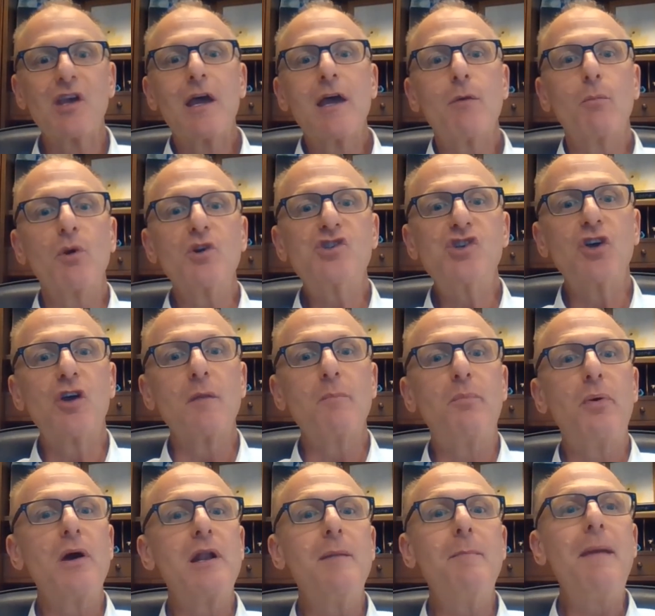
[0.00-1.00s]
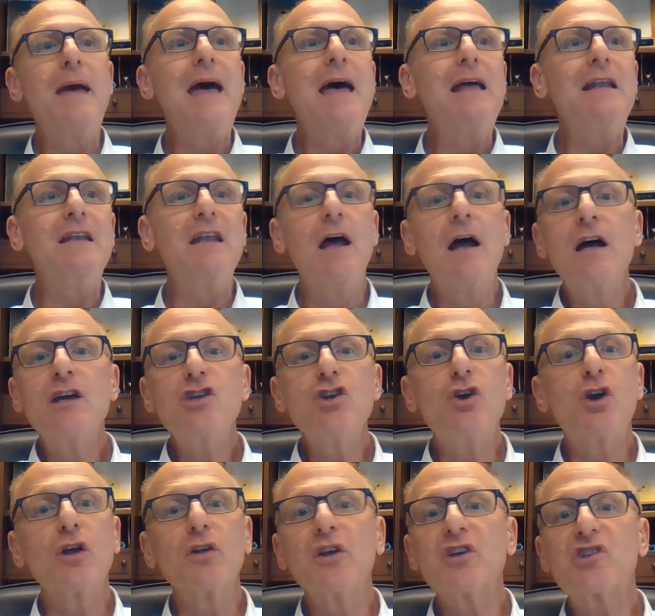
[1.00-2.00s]
which you could put them in, you
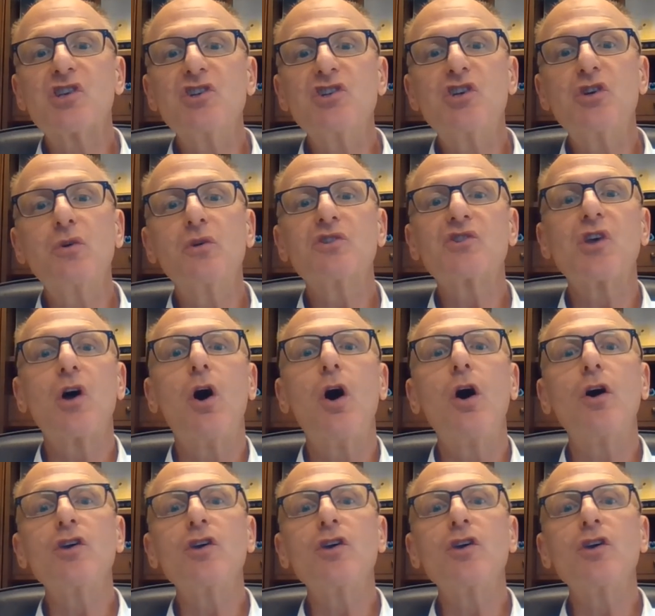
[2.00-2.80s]
could listen to a song,